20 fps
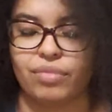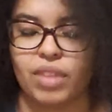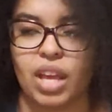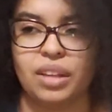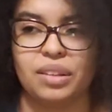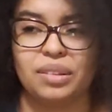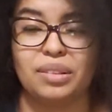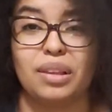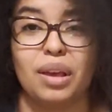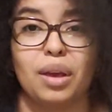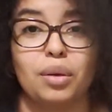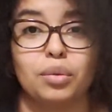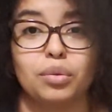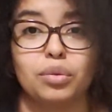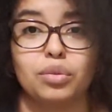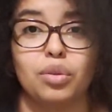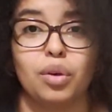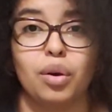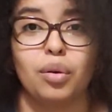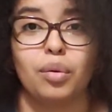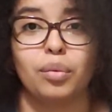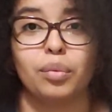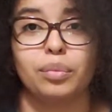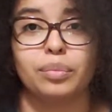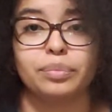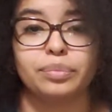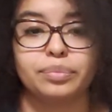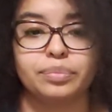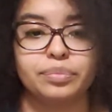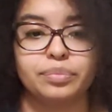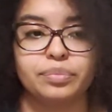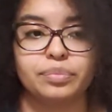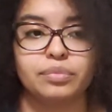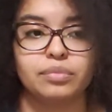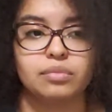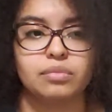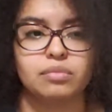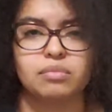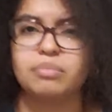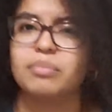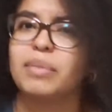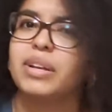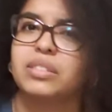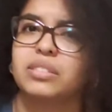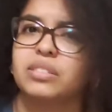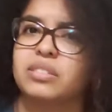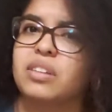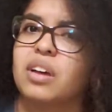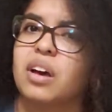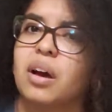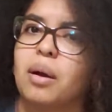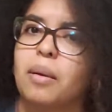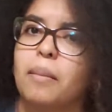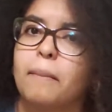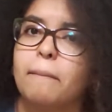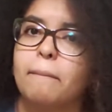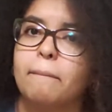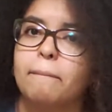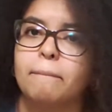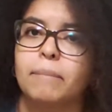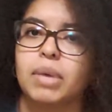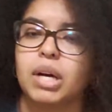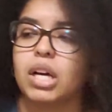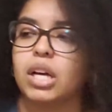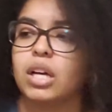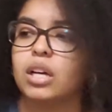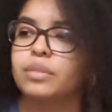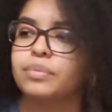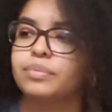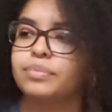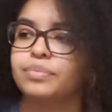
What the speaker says: That sounds so messed up, but